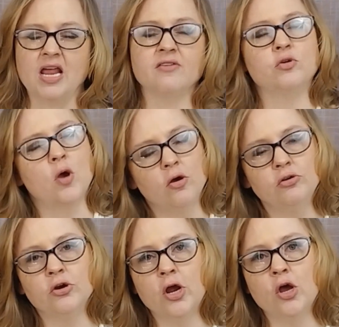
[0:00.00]
And if you own
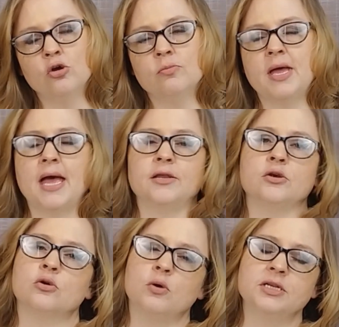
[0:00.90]
your home and
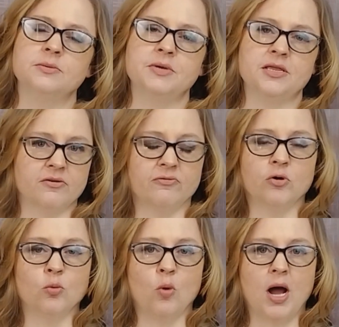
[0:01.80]
you're going to be there for
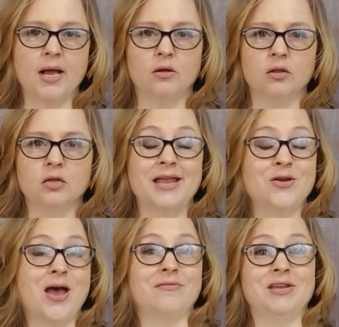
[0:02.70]
a while and you
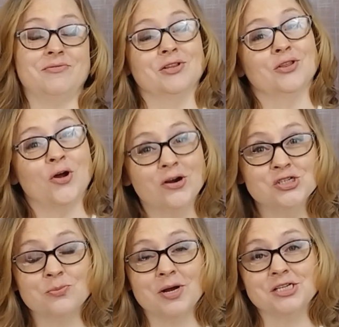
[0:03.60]
have an even
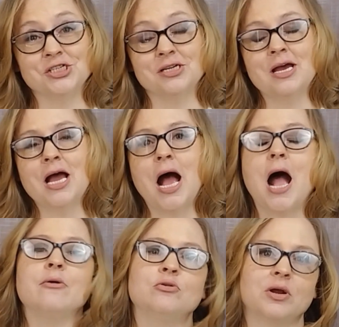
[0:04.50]
larger budget,
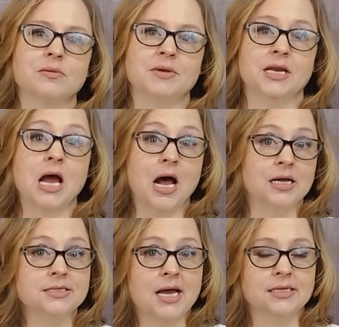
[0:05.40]
I would recommend
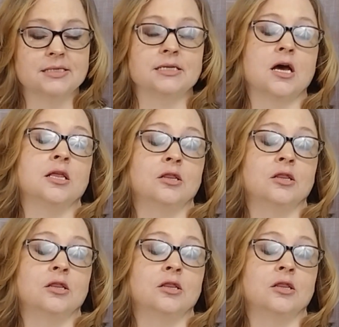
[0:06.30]
contacting a